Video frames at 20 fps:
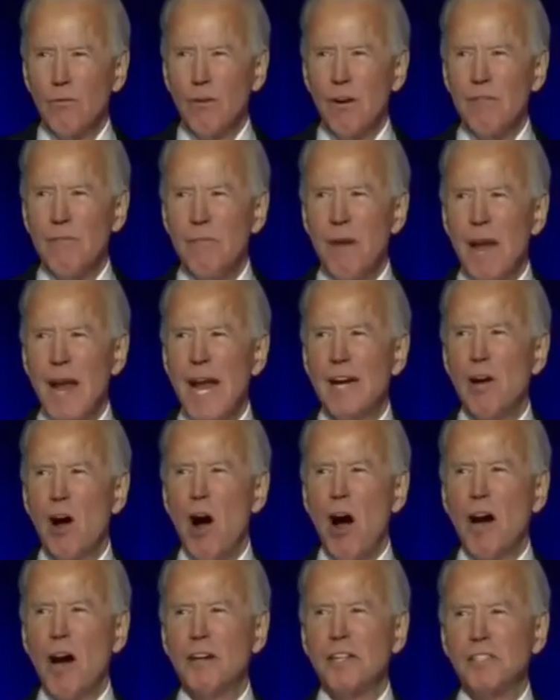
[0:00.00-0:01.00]
where we've made
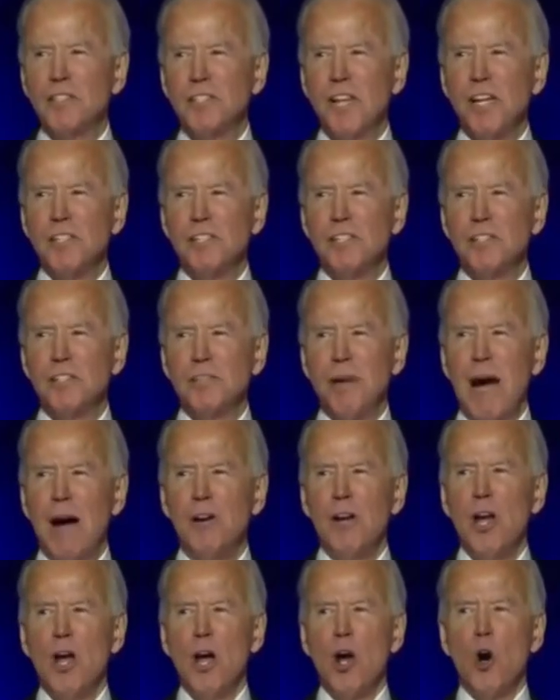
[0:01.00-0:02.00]
hard decisions
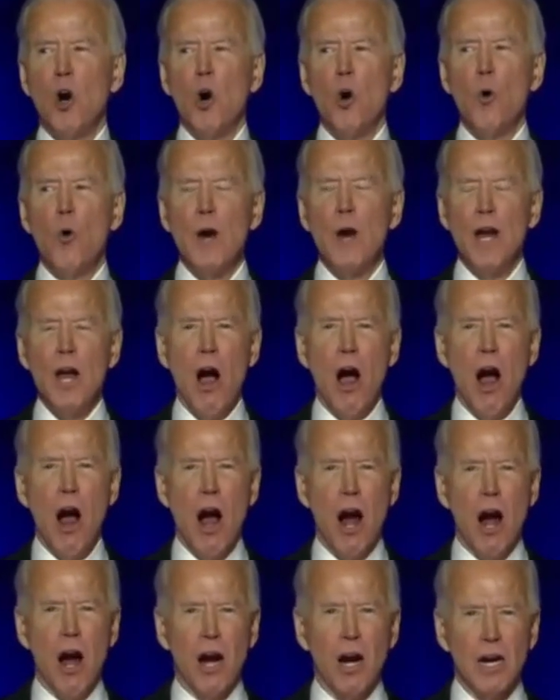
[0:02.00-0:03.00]
about who we
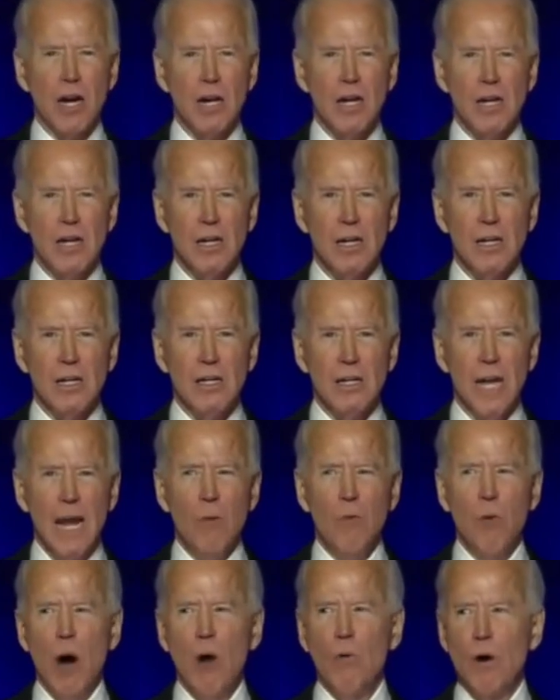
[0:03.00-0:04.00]
are
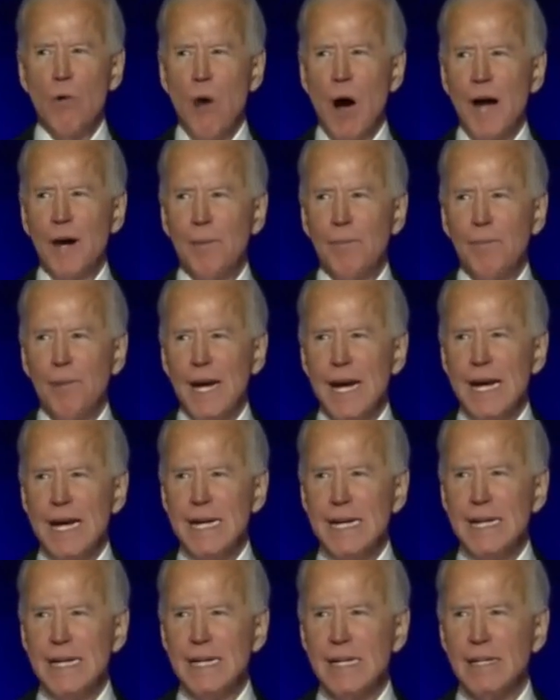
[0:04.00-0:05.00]
and what we want to
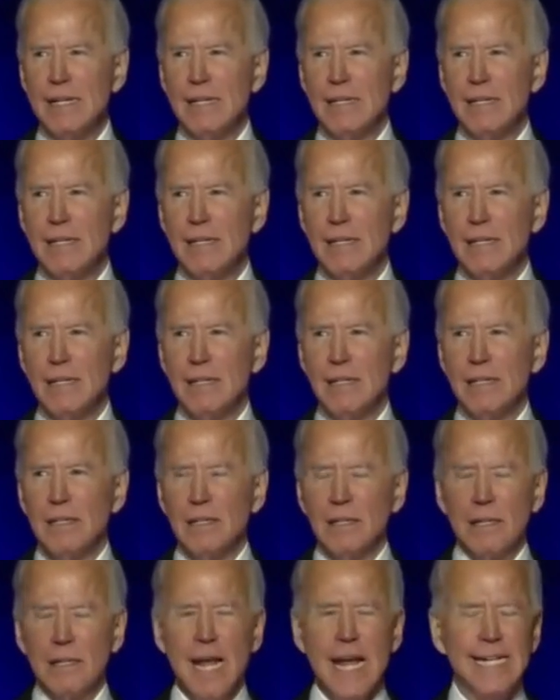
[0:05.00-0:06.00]
be.
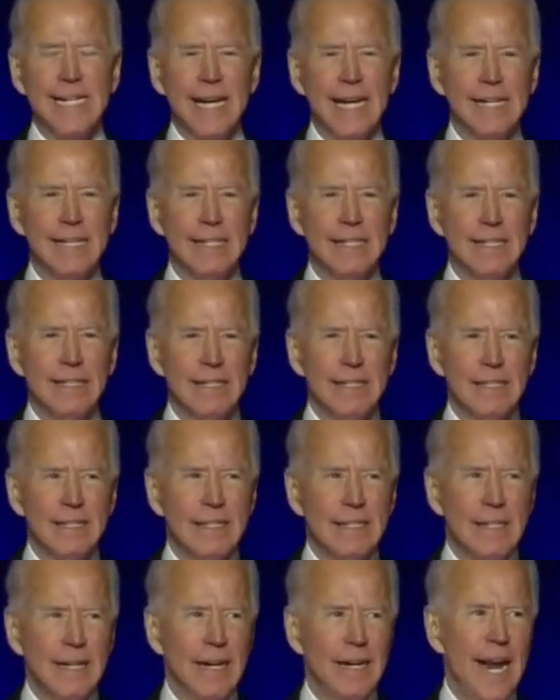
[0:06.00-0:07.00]
Lincoln
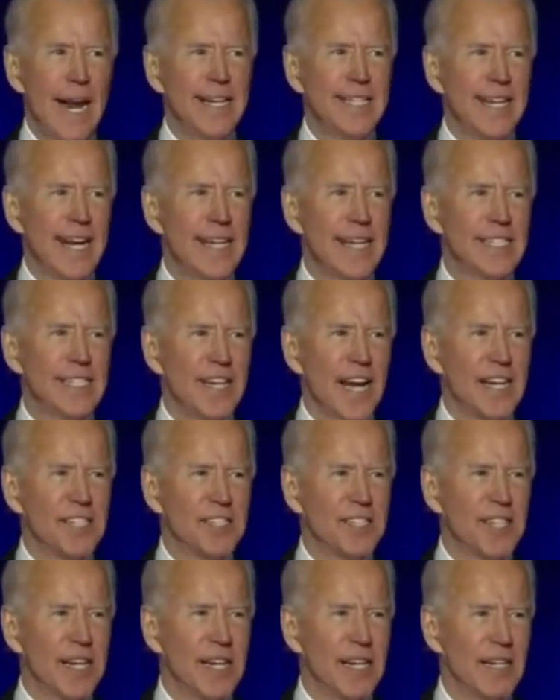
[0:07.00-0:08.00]
in
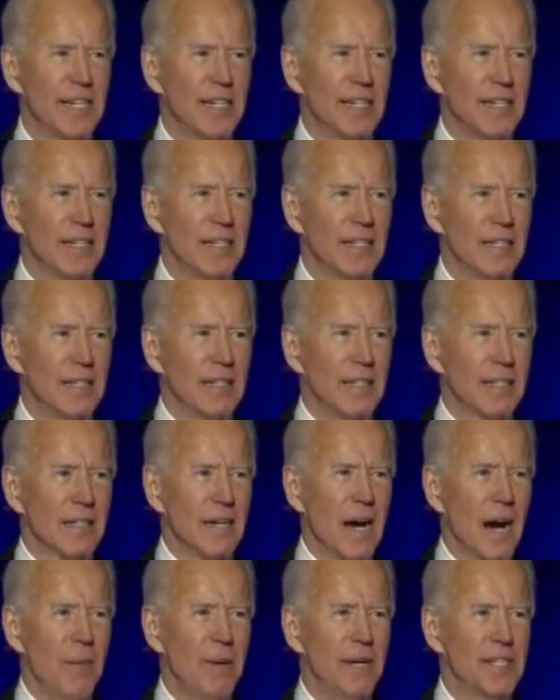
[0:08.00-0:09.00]
1860,
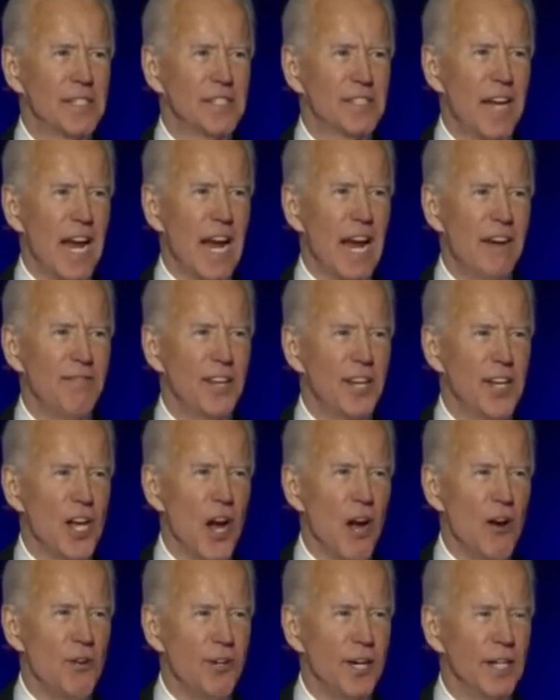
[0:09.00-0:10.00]
coming to save the
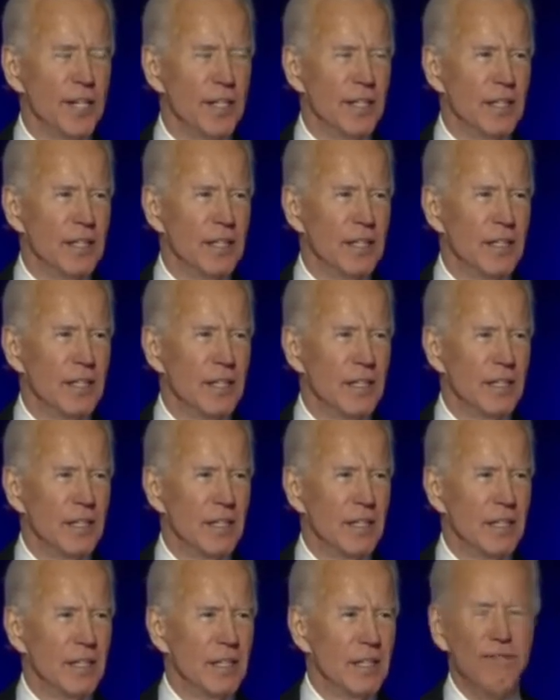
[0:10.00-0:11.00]
Union.
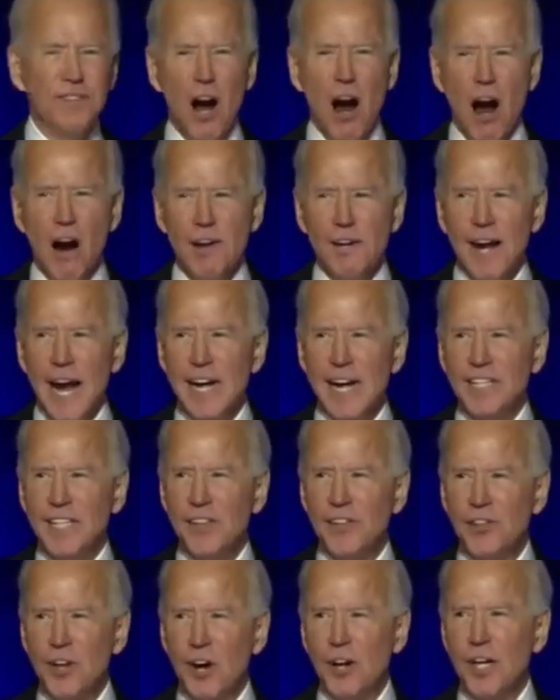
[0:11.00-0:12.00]
FDR in
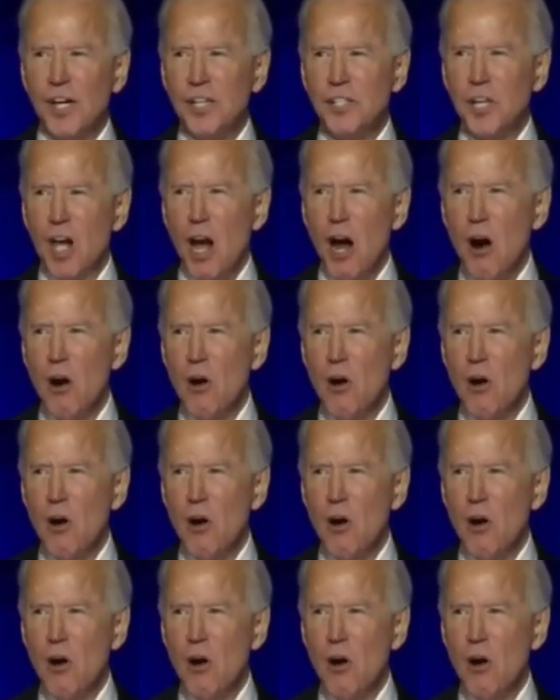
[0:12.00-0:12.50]
1932,